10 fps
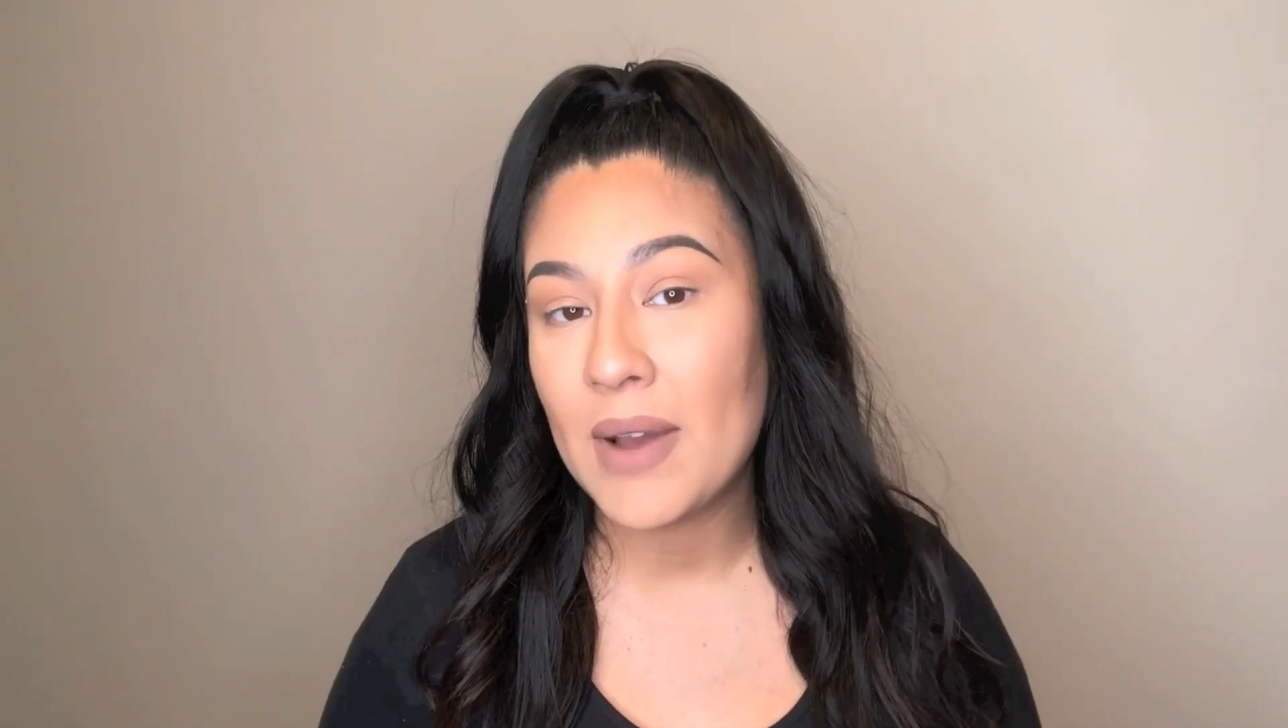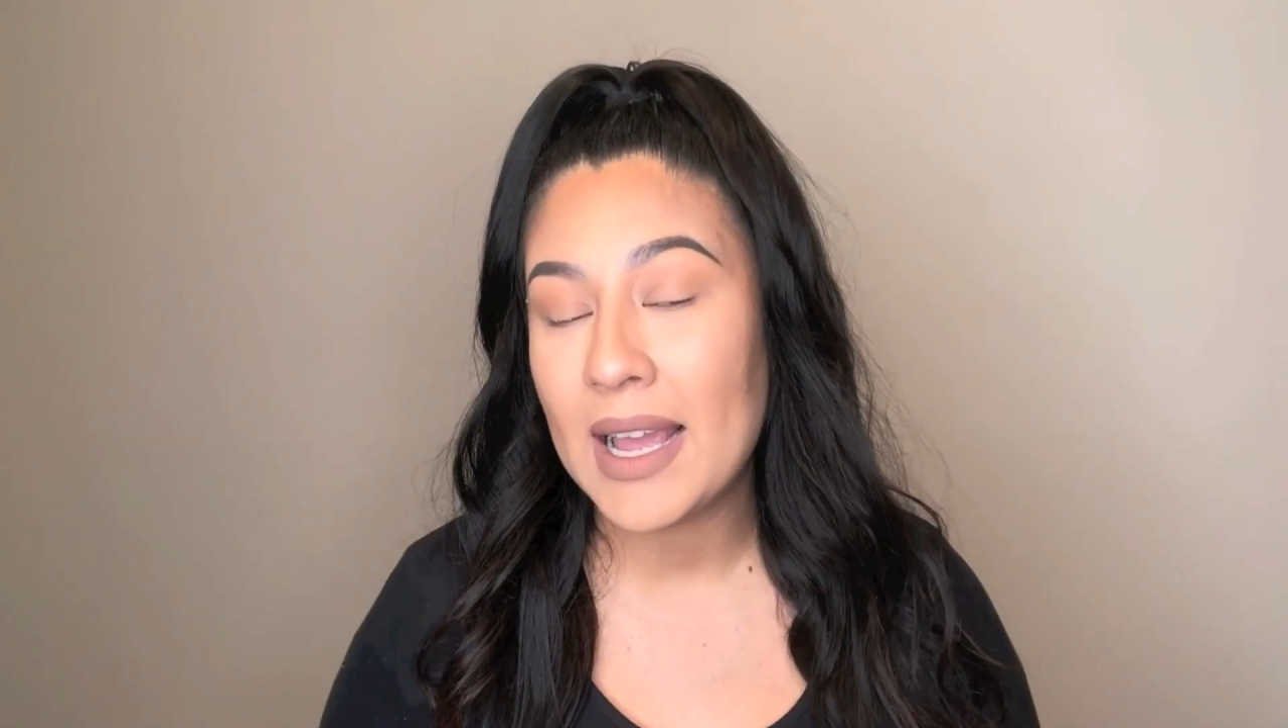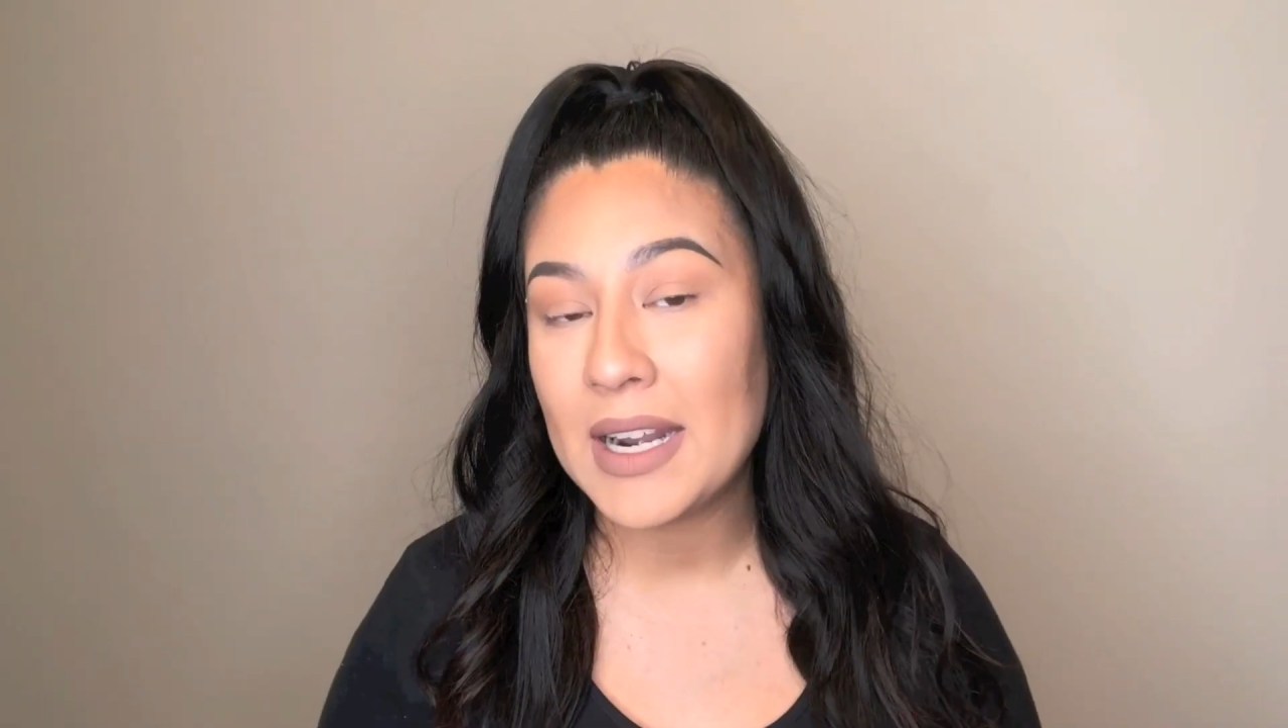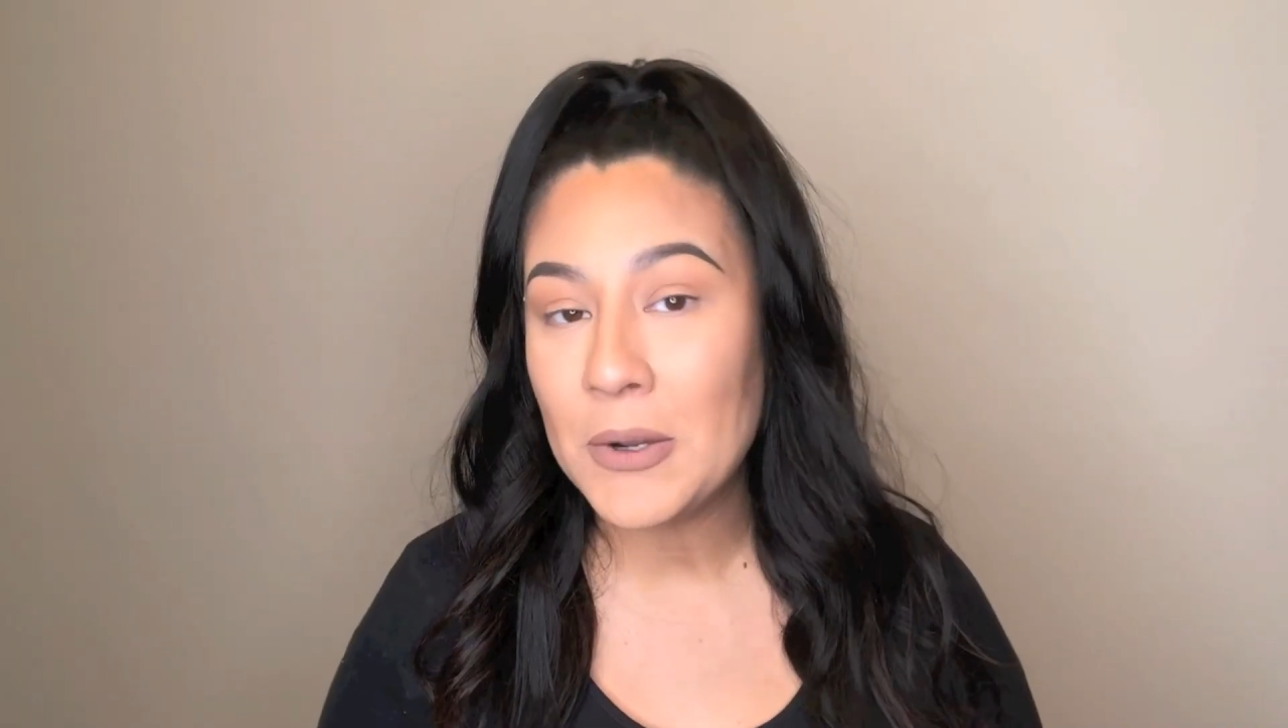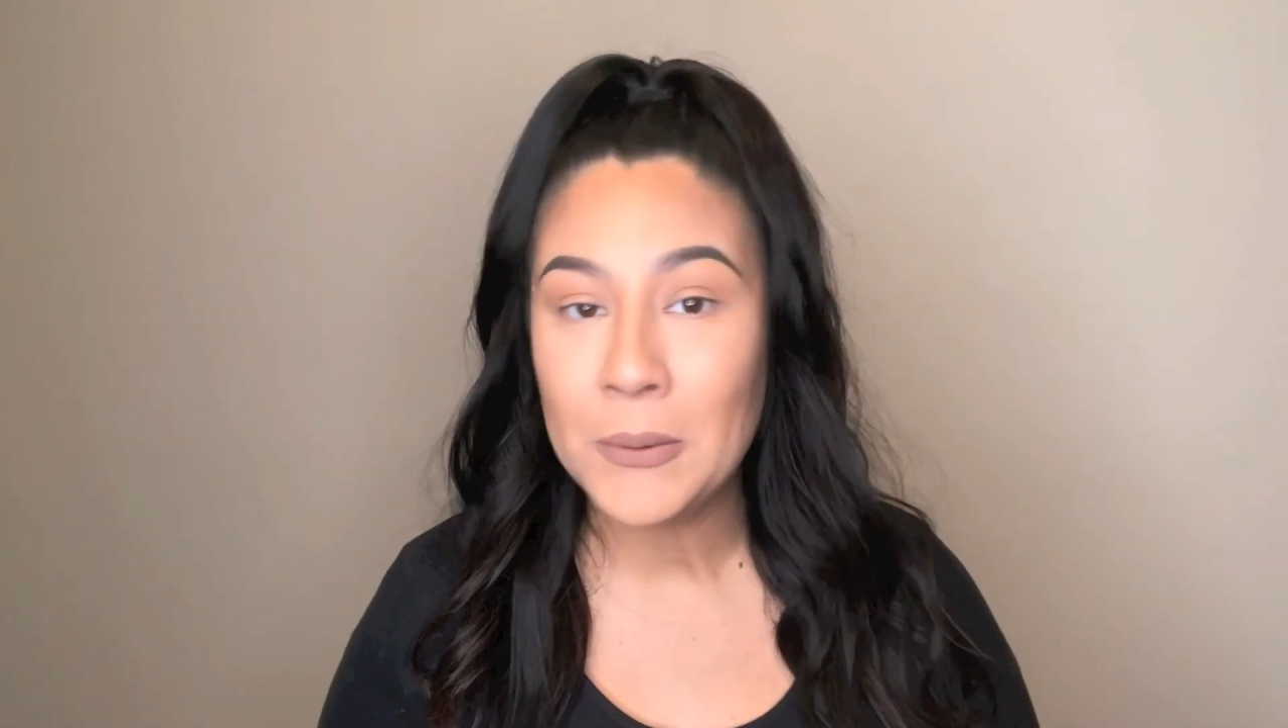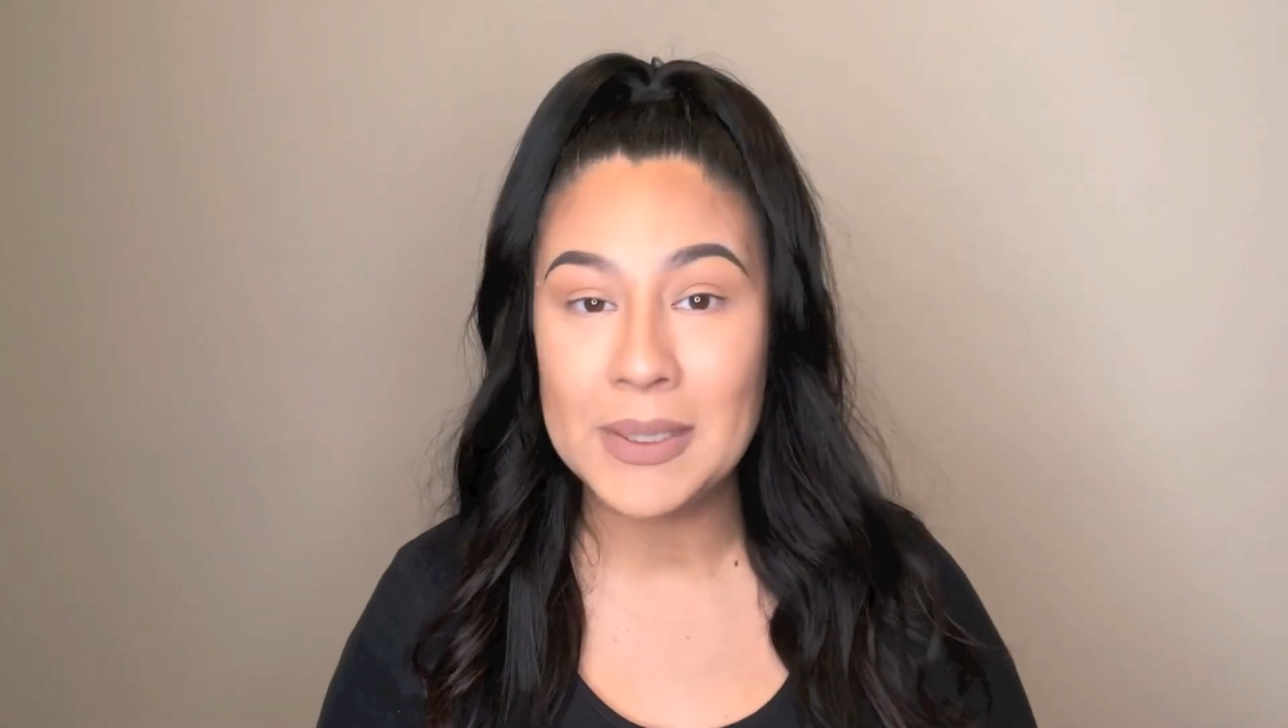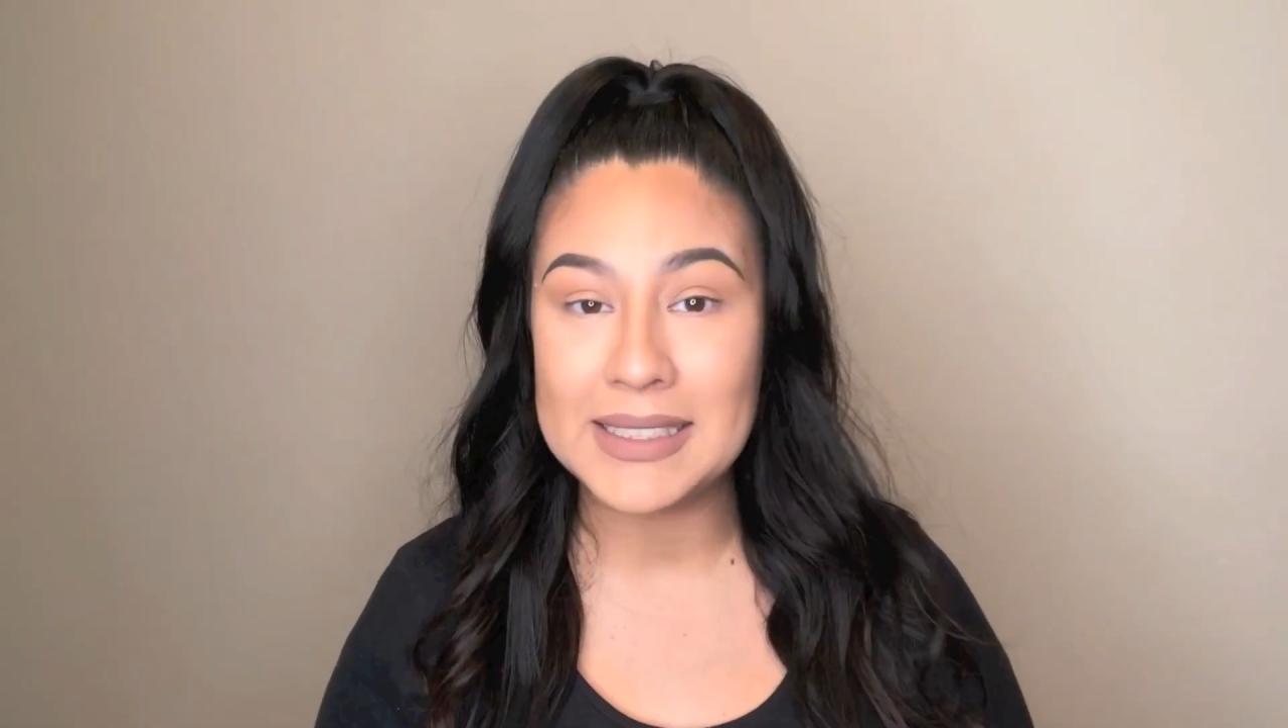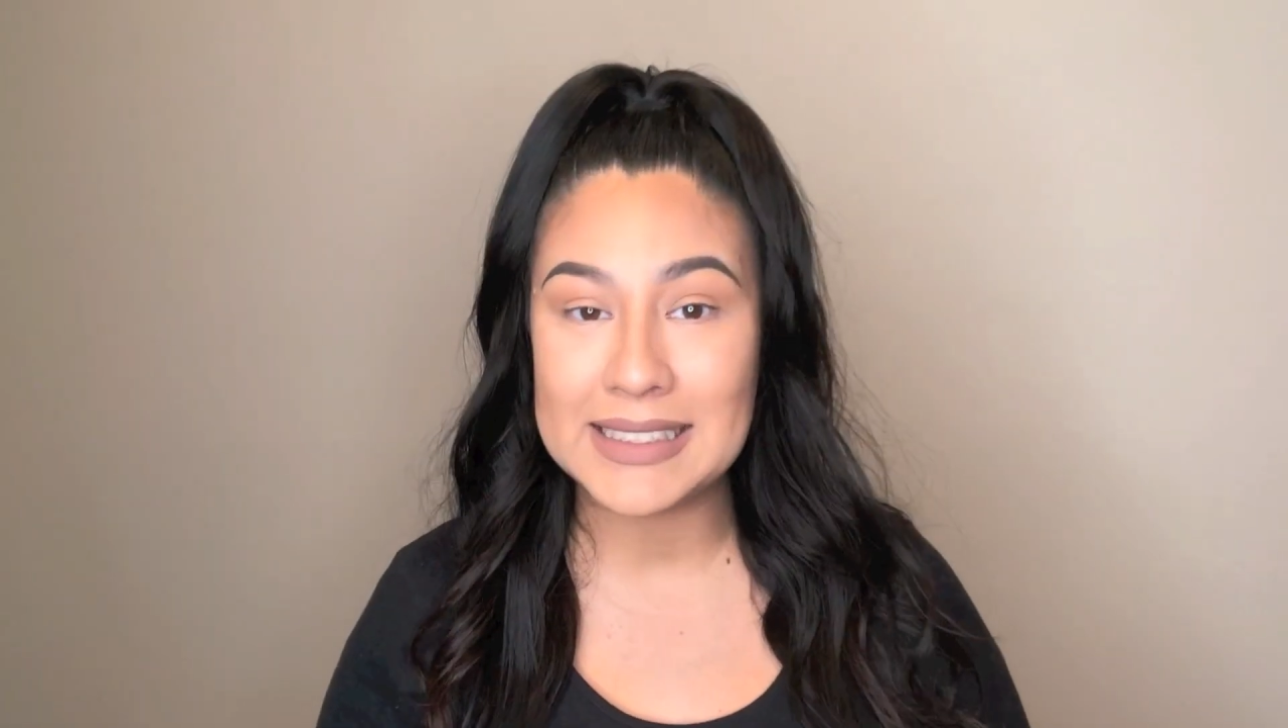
I had no one to